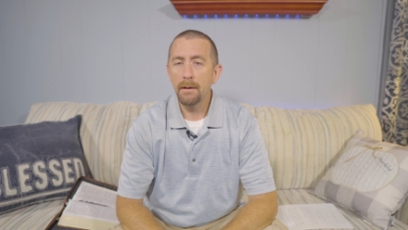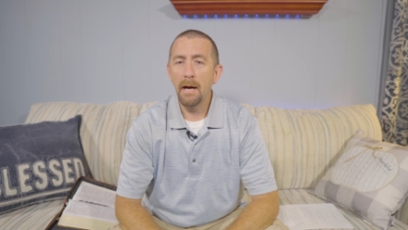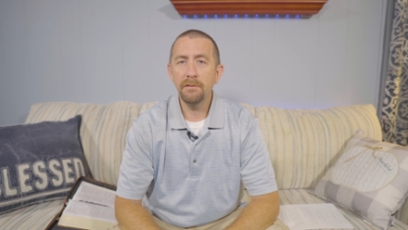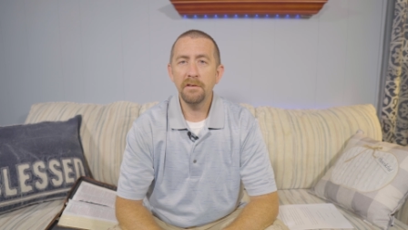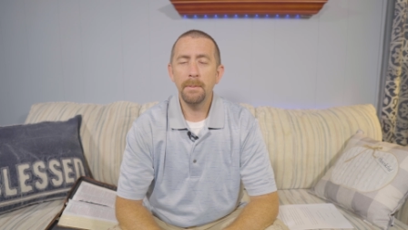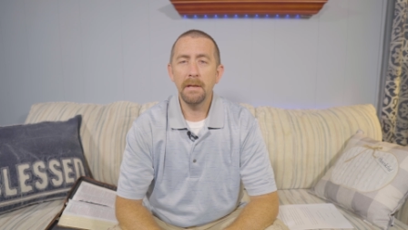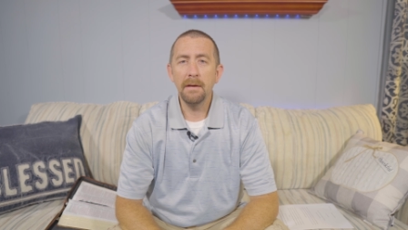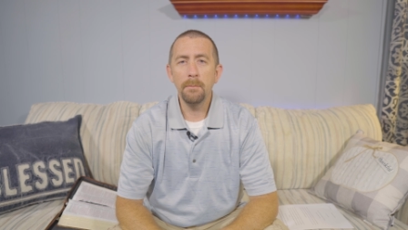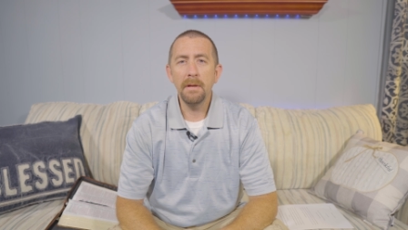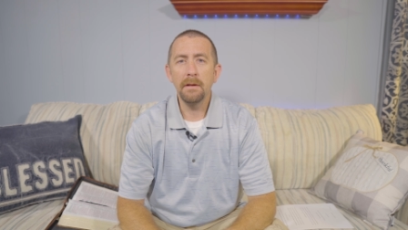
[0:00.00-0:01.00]
God has just been
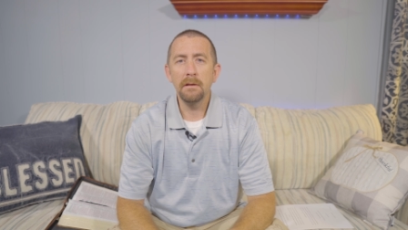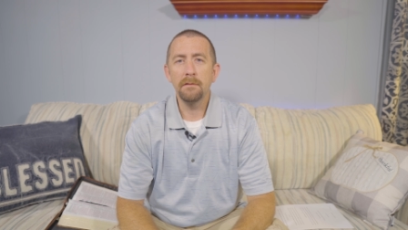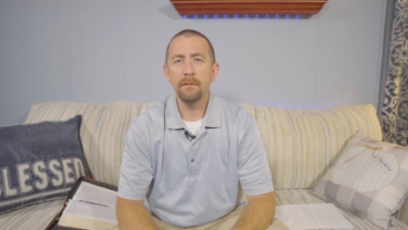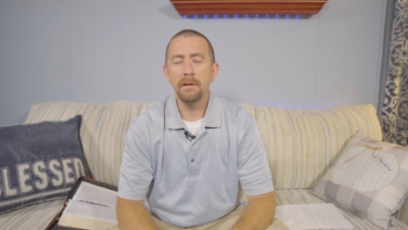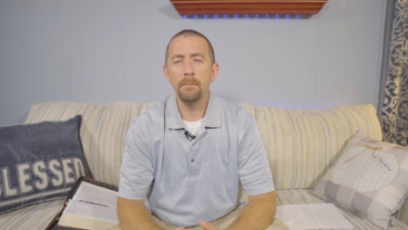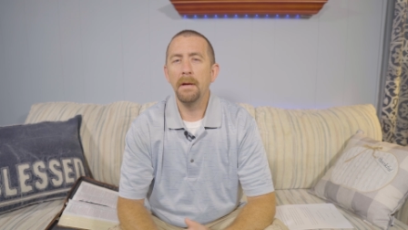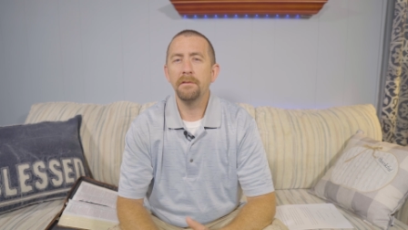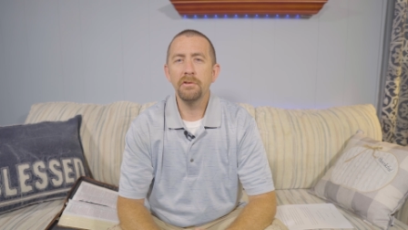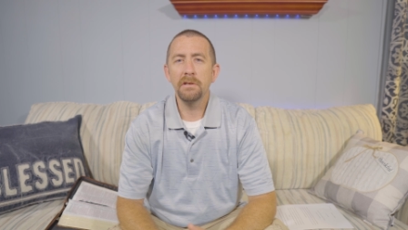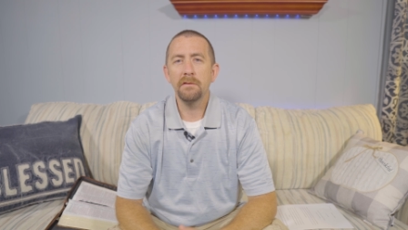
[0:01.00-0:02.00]
giving me these
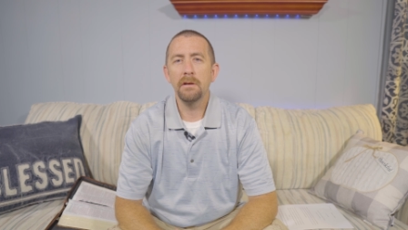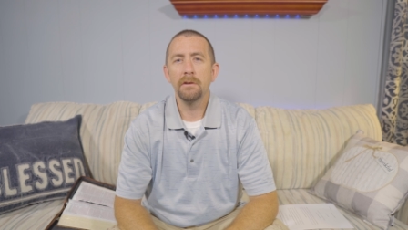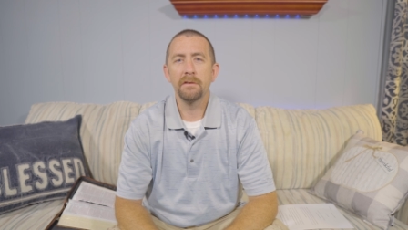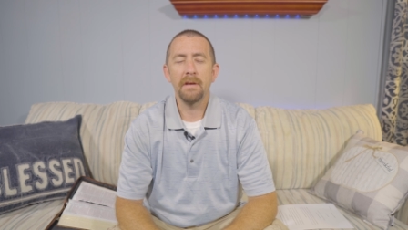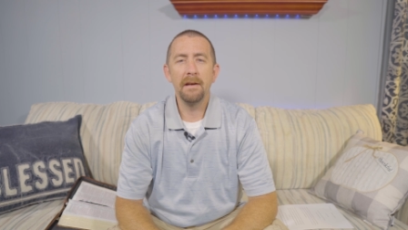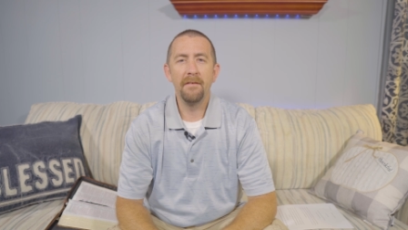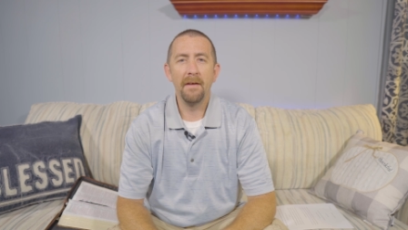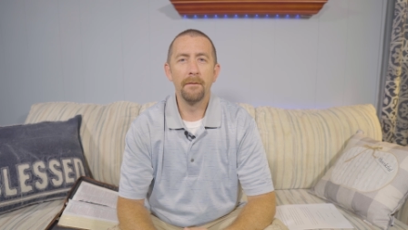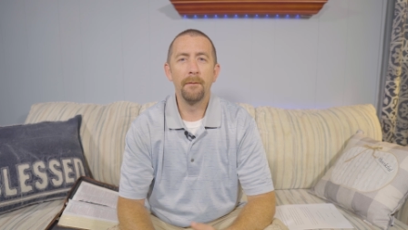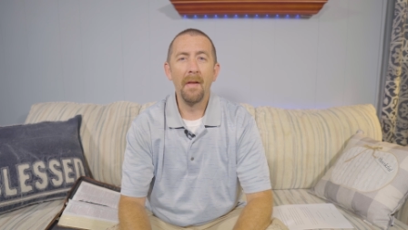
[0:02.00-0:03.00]
messages here just kind of
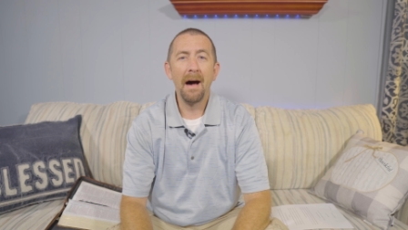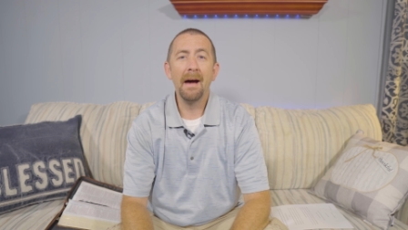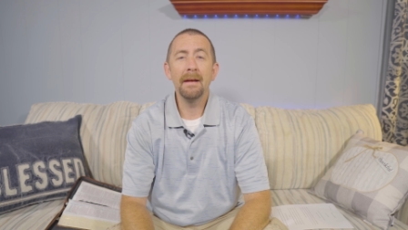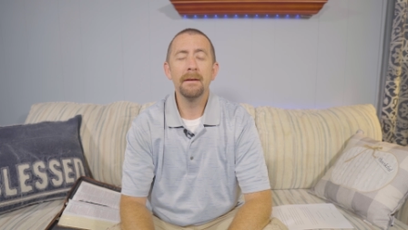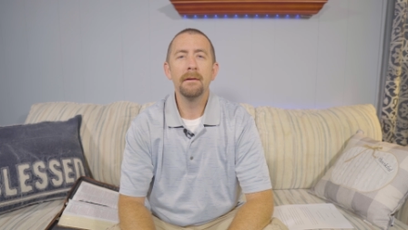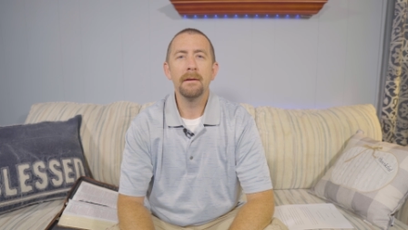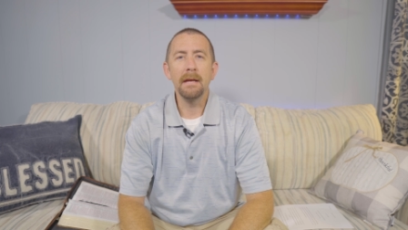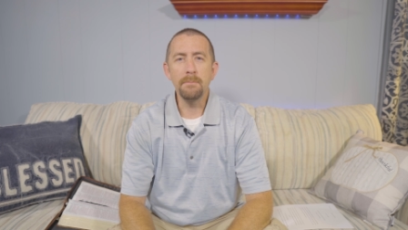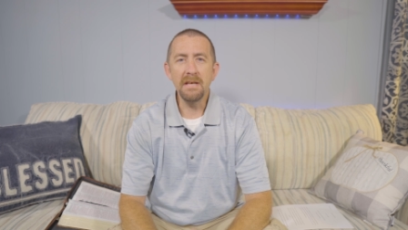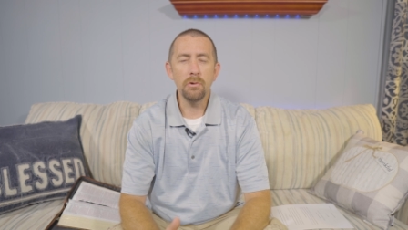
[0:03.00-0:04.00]
on the fly
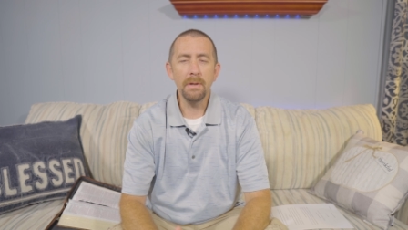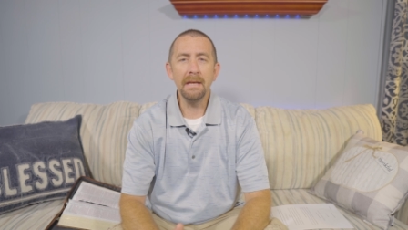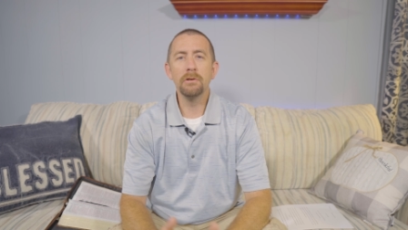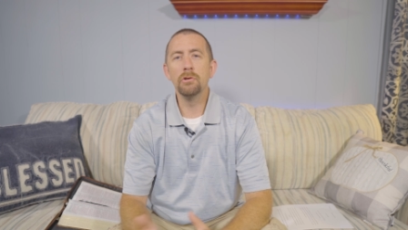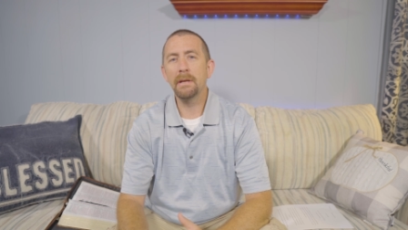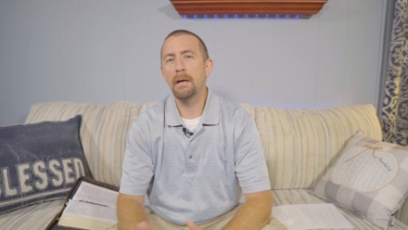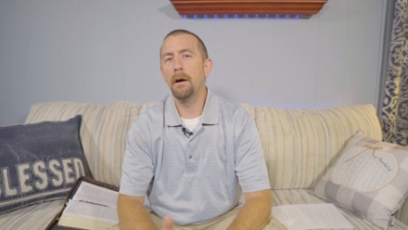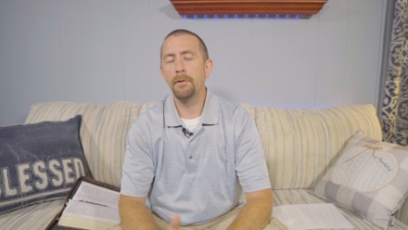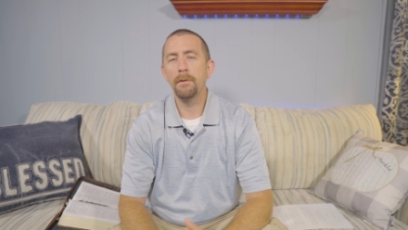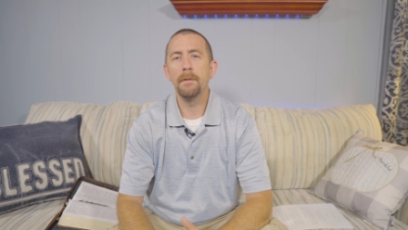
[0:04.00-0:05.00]
in between doing
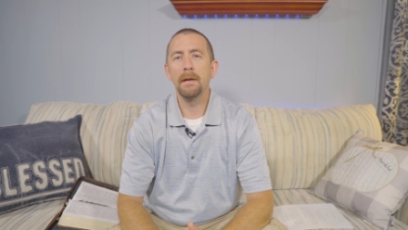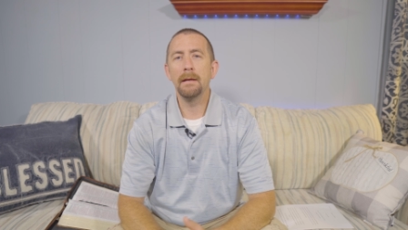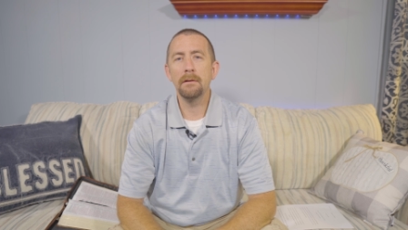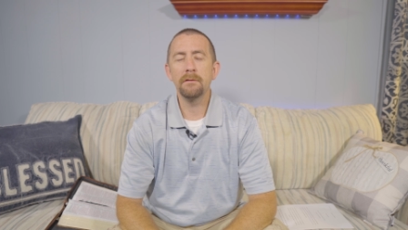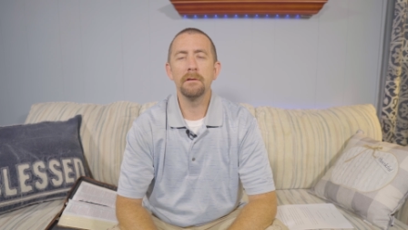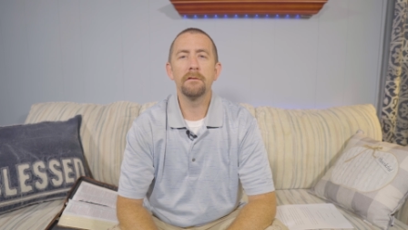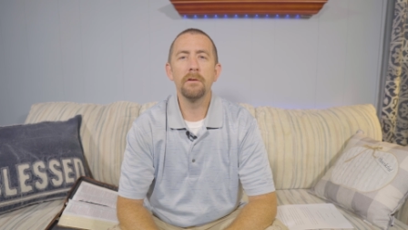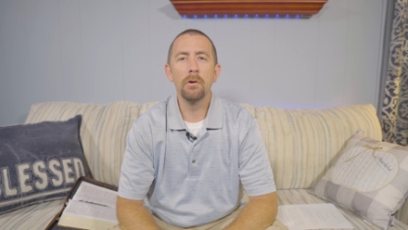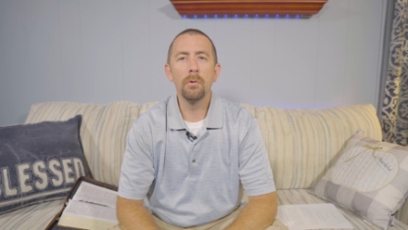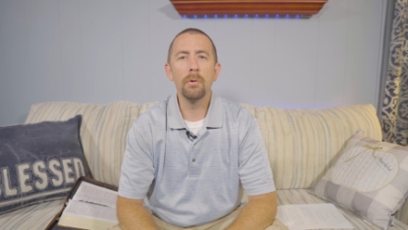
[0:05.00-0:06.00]
other things. And
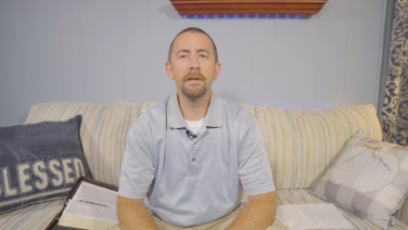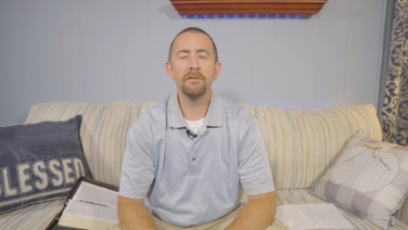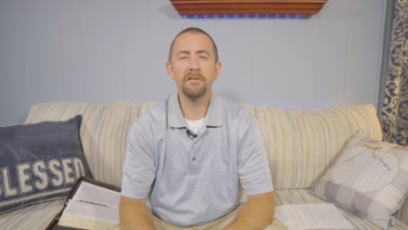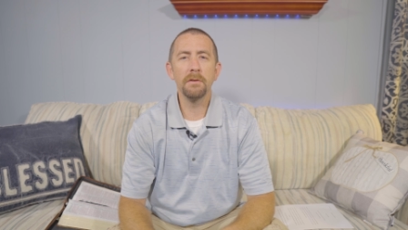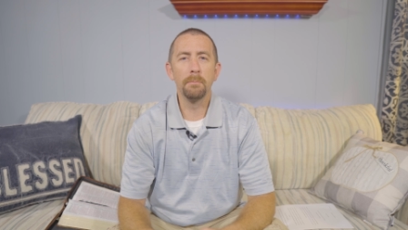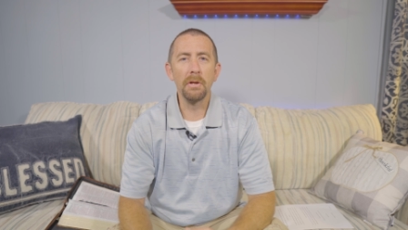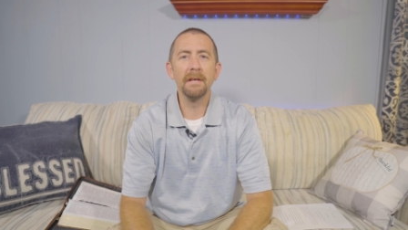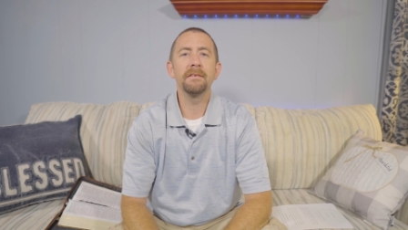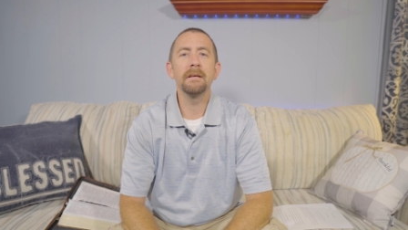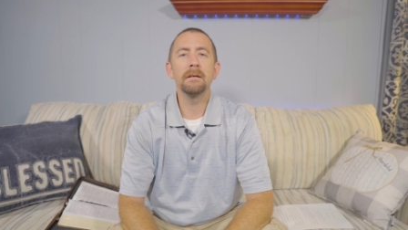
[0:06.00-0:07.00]
so it's just a
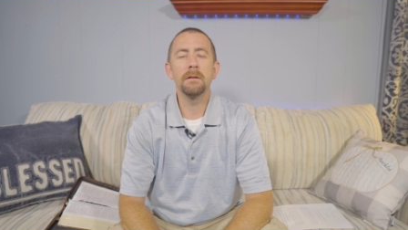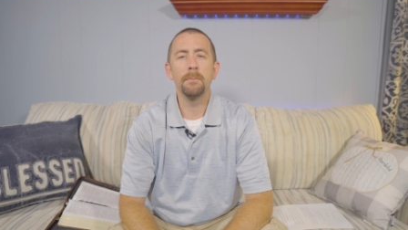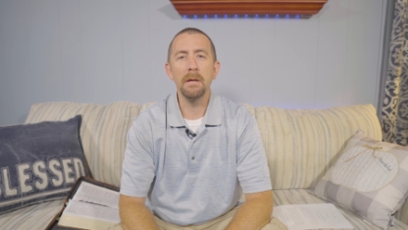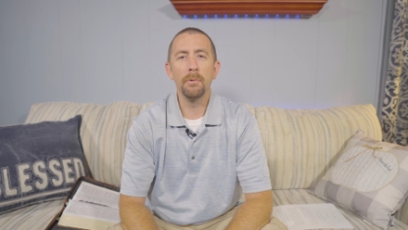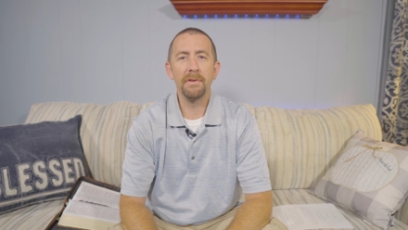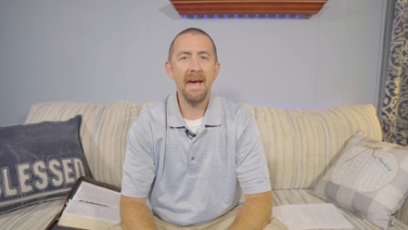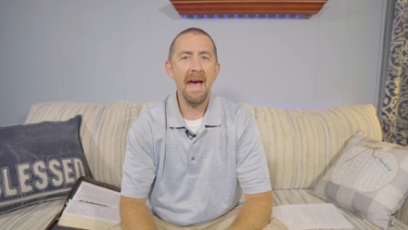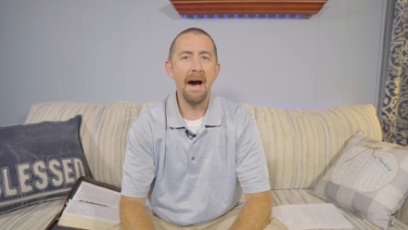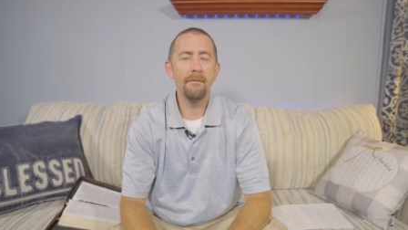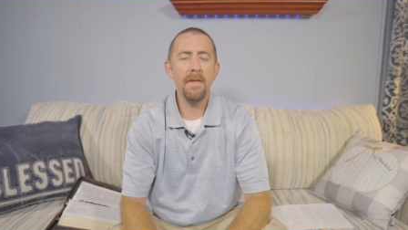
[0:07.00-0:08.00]
blessing to be able to
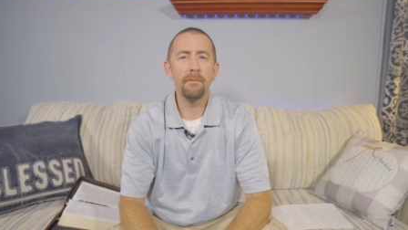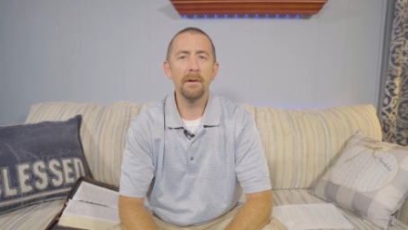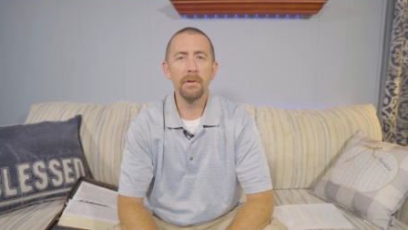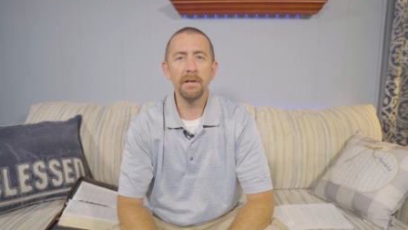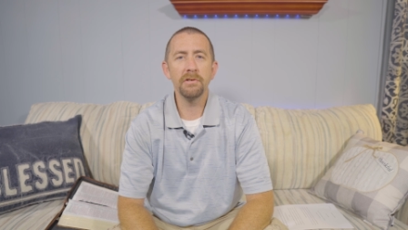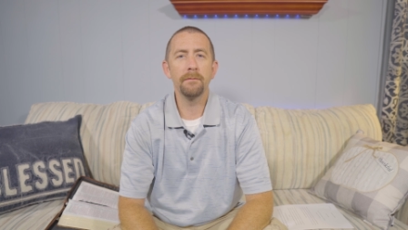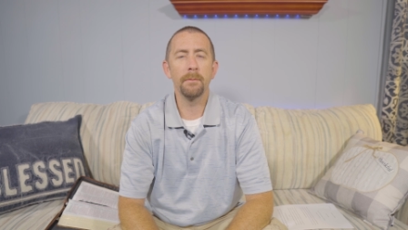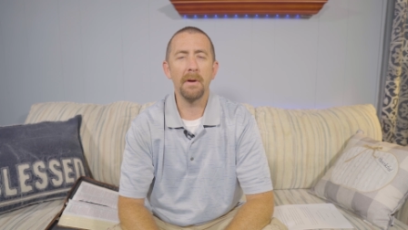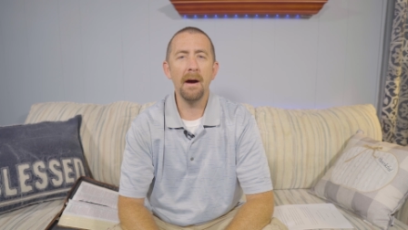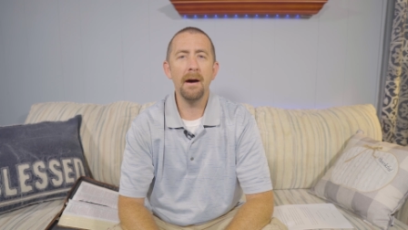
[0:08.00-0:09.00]
have that revelation
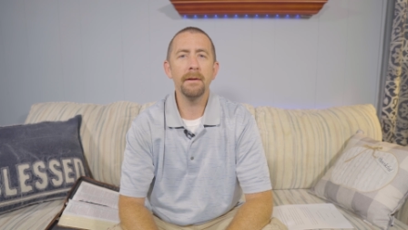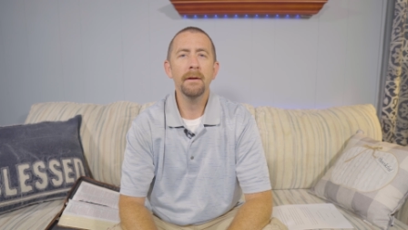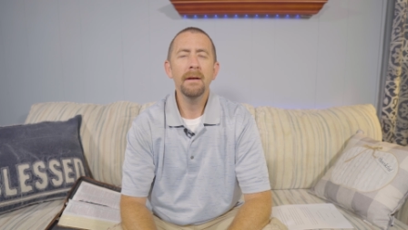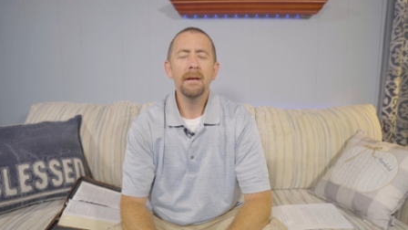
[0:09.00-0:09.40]
from God